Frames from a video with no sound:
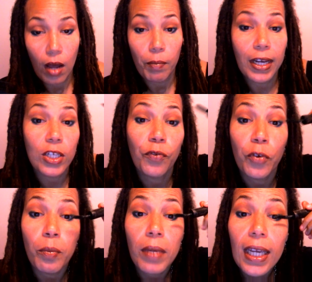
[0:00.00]
Because for
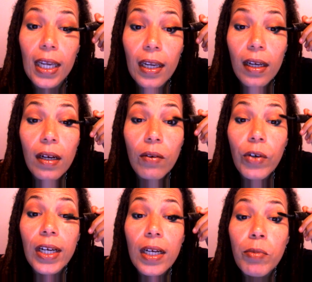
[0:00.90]
me, when
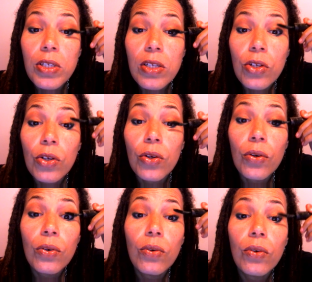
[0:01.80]
it comes
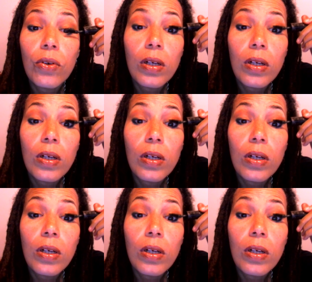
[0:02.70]
to